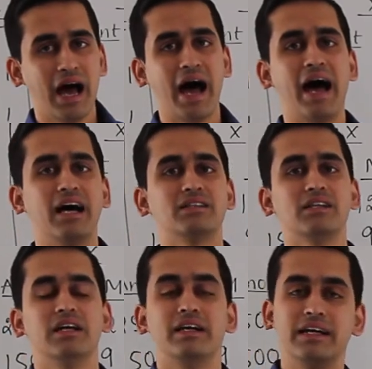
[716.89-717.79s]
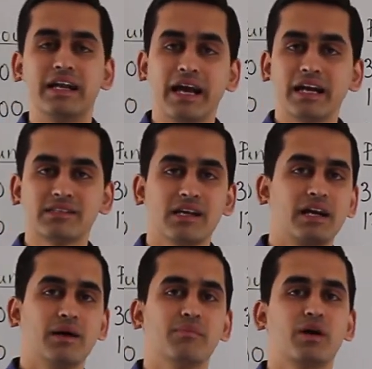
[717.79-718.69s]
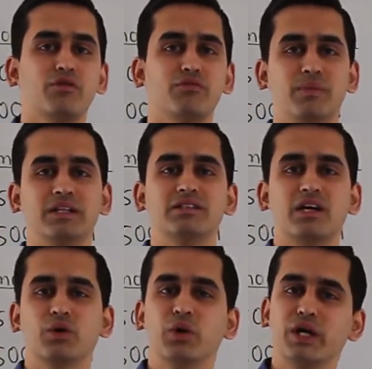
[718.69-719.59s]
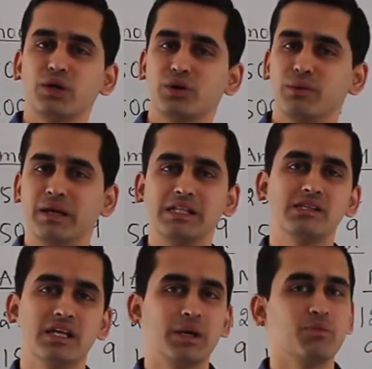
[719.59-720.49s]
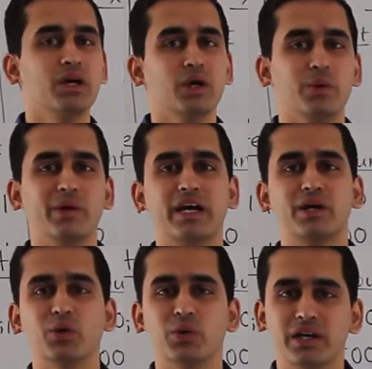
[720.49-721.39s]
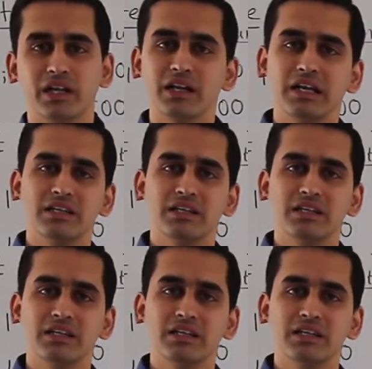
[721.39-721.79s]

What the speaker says: As dates and number of months are going to remain same, we can do it in